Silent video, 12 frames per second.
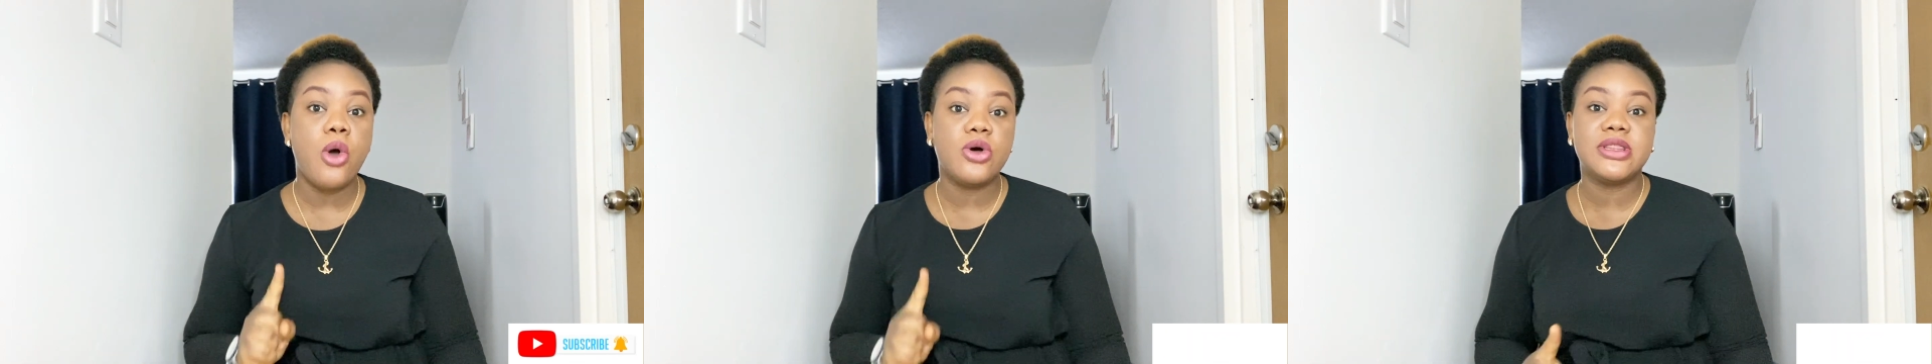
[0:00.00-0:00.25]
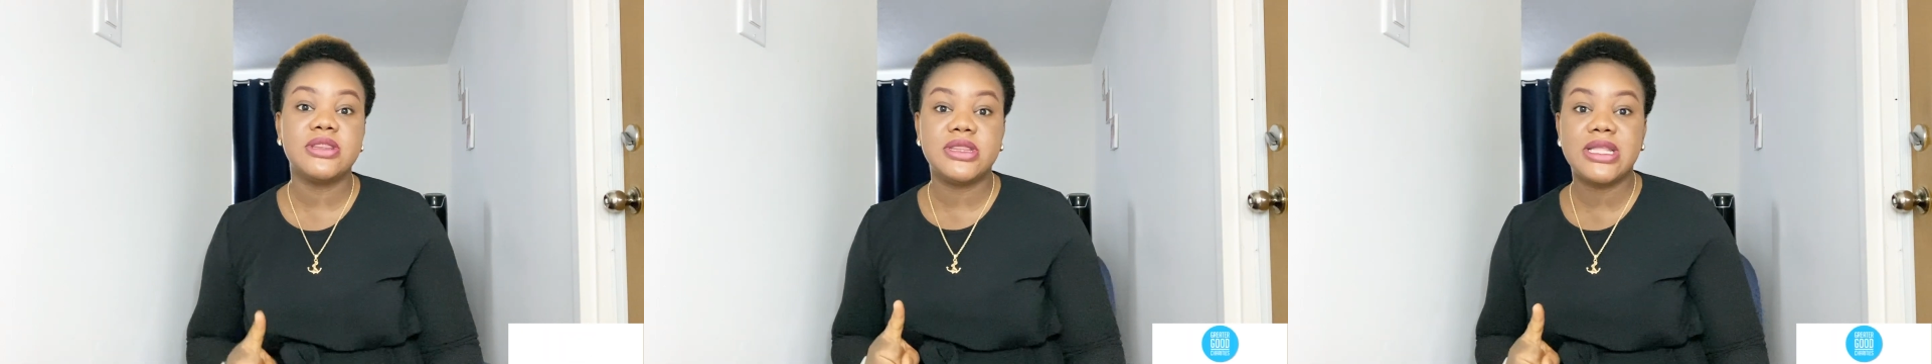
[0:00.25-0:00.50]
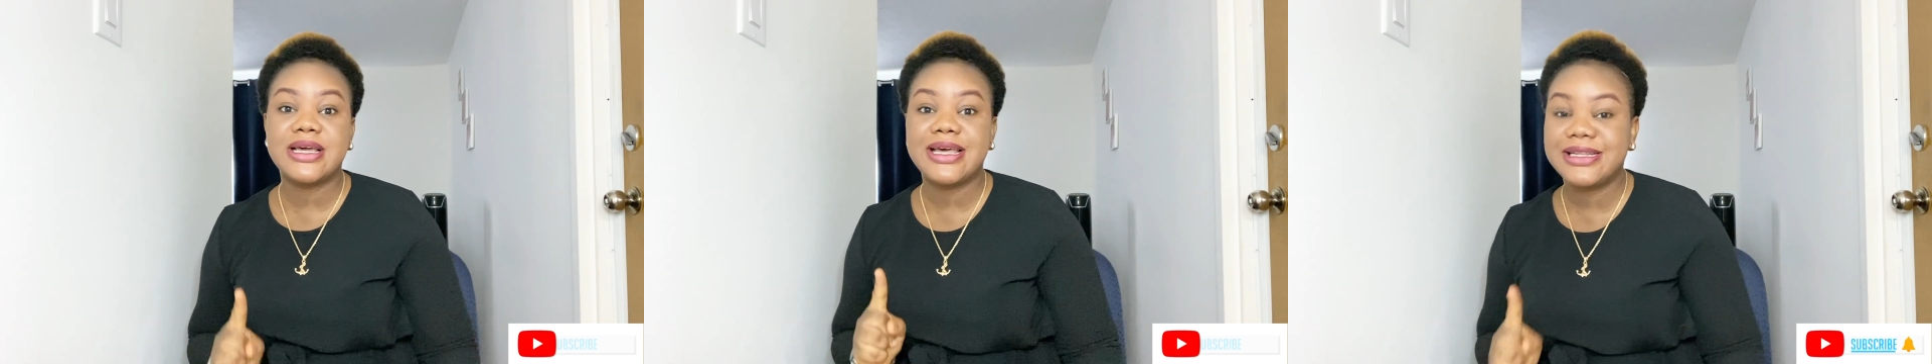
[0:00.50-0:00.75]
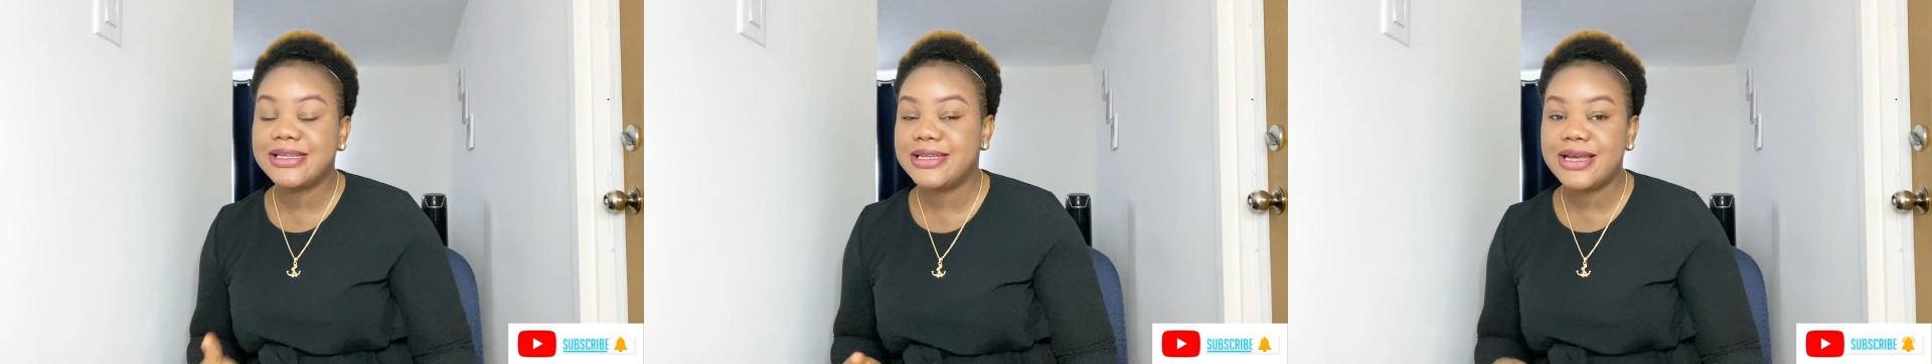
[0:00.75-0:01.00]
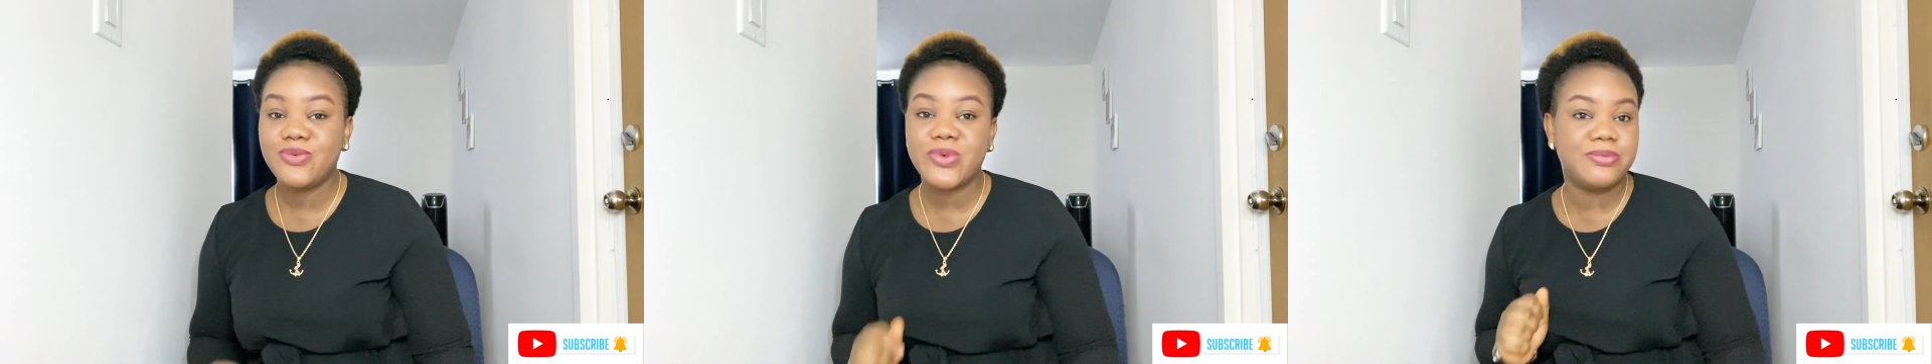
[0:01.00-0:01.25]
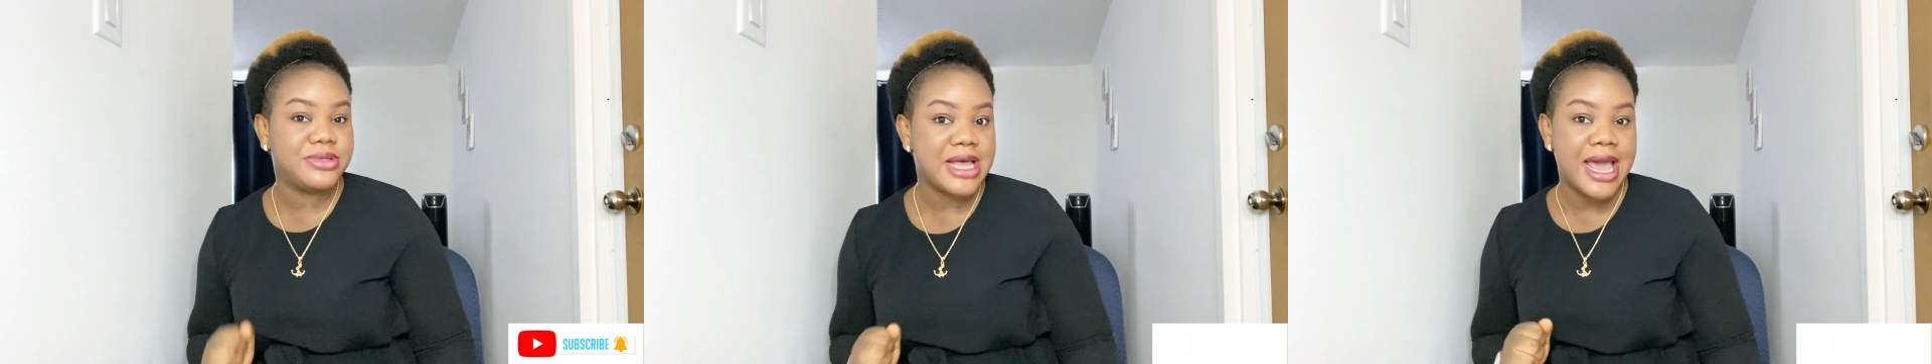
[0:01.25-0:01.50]
on the Canadian
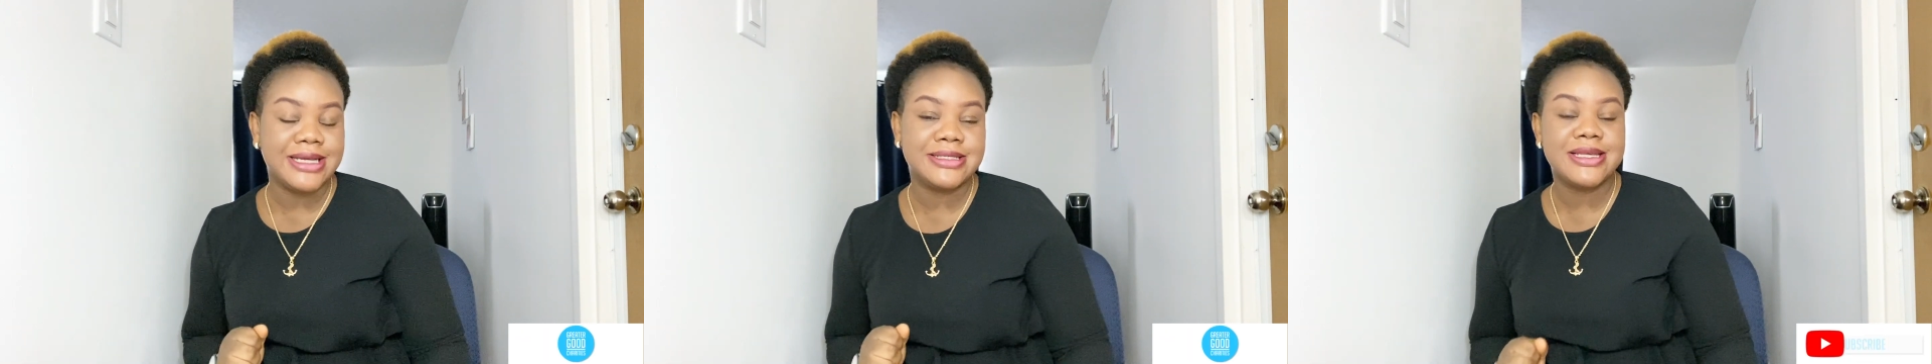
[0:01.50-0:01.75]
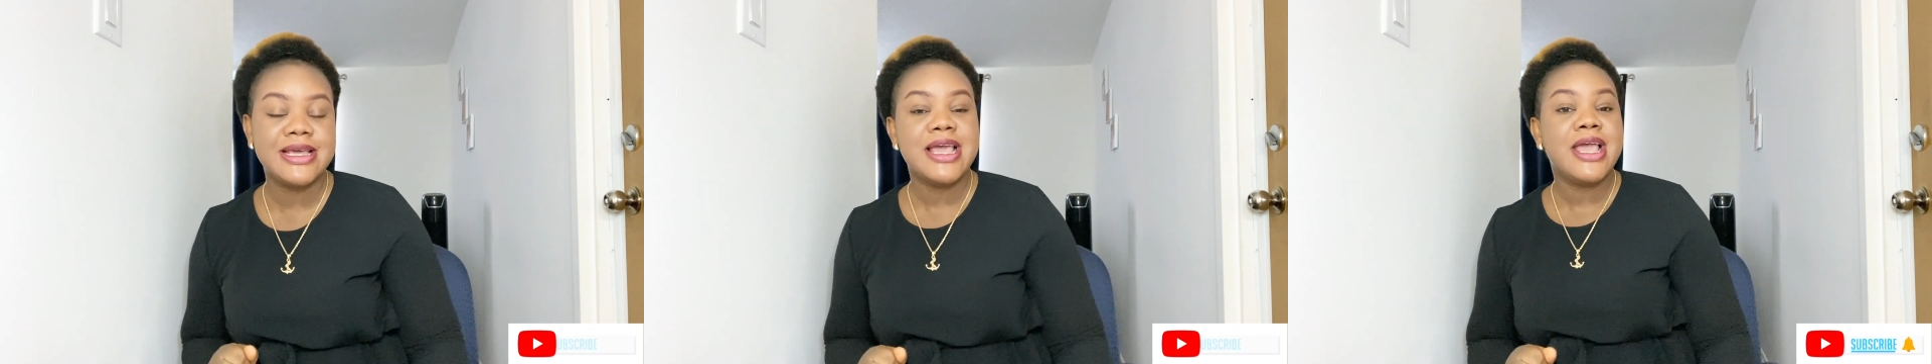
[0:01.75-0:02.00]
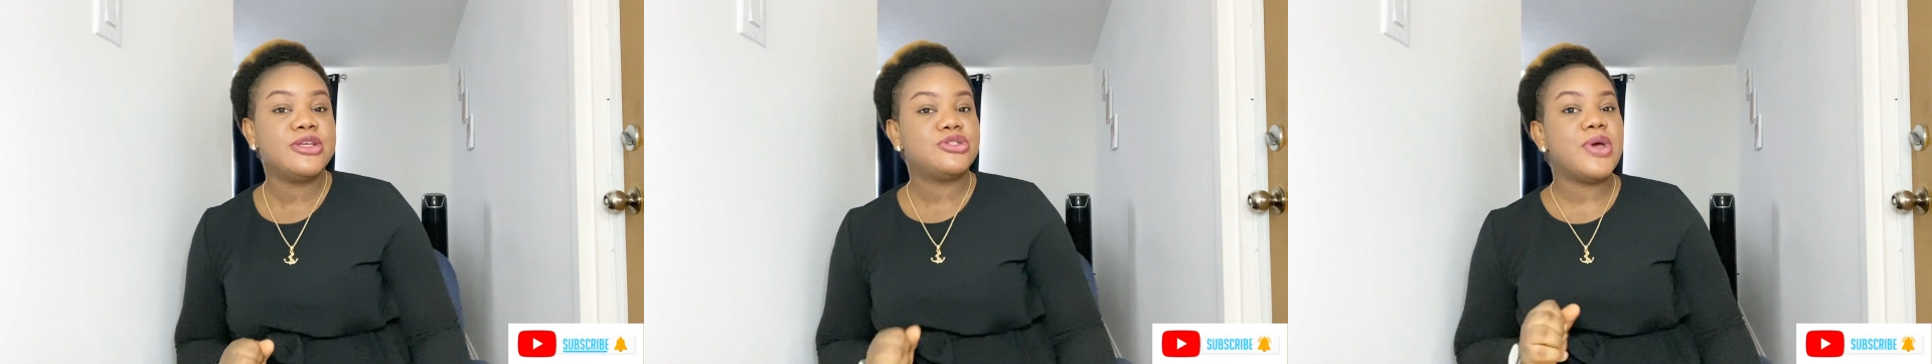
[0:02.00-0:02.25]
website. So